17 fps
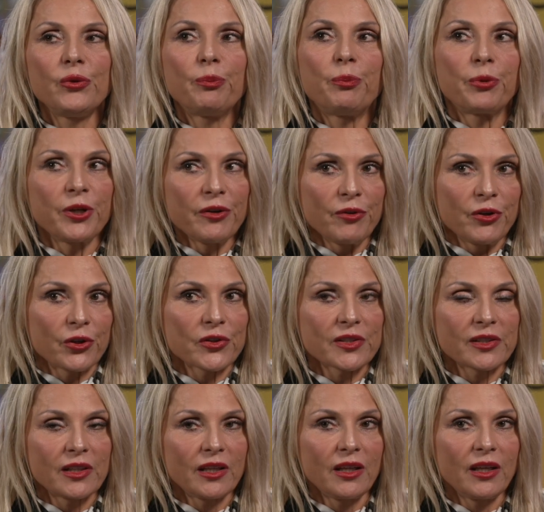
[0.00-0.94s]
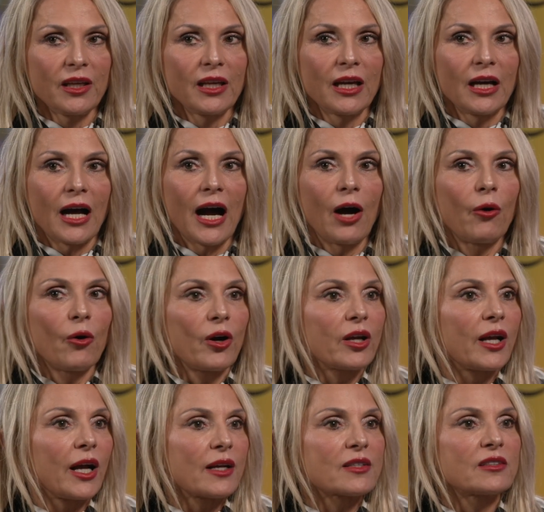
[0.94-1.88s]
previously our
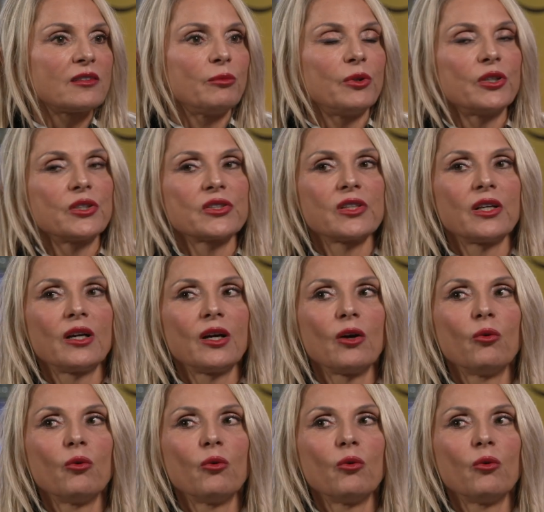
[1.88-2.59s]
customers uh,